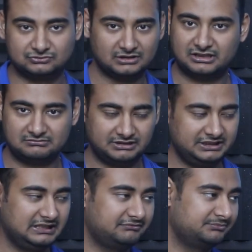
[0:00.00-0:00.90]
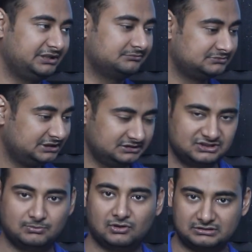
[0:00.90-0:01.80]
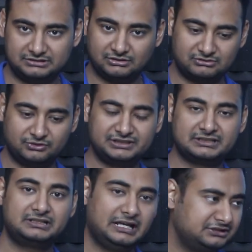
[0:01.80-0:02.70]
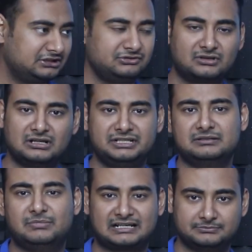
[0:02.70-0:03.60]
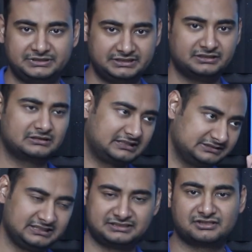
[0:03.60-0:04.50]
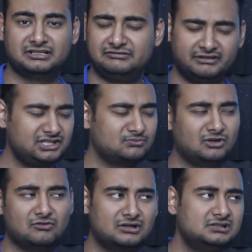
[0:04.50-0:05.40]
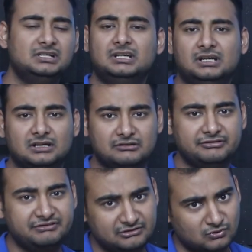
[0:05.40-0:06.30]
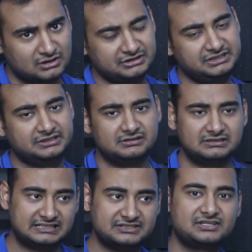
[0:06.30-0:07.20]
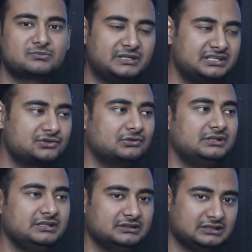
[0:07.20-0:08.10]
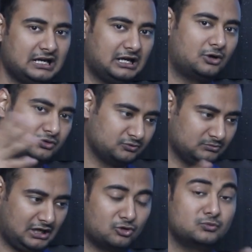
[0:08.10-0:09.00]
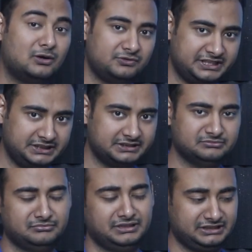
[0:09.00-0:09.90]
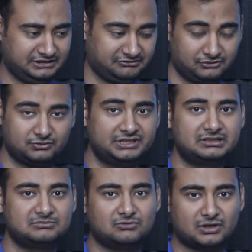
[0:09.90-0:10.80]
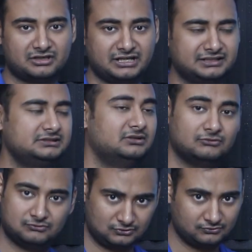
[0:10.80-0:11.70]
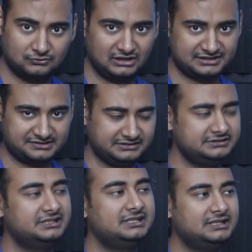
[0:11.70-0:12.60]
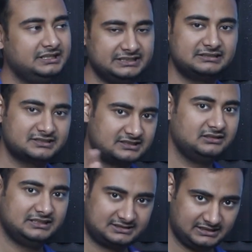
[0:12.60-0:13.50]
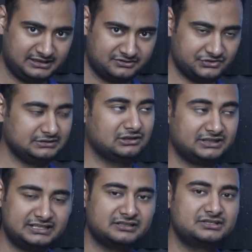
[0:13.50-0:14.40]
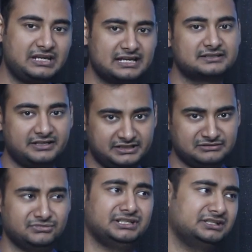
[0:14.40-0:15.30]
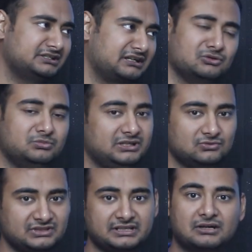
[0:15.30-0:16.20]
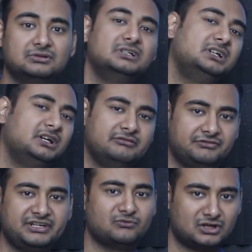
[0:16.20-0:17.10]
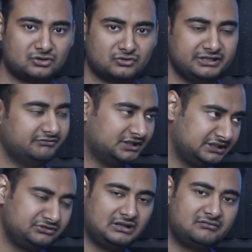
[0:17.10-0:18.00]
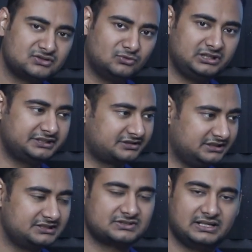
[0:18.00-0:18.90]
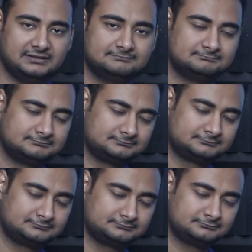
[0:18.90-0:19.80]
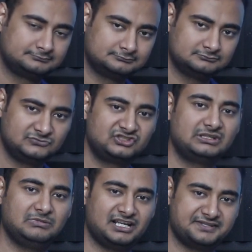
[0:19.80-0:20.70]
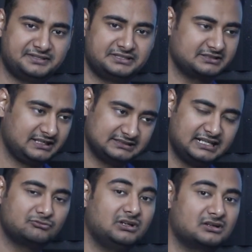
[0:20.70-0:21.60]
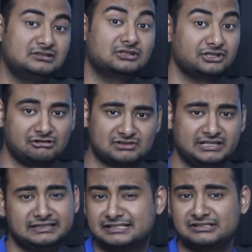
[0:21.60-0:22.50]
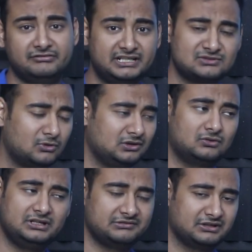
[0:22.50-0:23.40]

to other 11 p.m. this block, you are doing that, and then you are running a backup heater that is like generally very small watt, 15 watt heater that is just making sure the outbound heat, meaning if you heat up the water tank to full extent, it still leaks energy. Now that energy has a rating, meaning it could be losing around 15 watt or 20 watt. Then you will have a small heater there just like stabilizing it. Just like that will run continuously, and that's a very small load.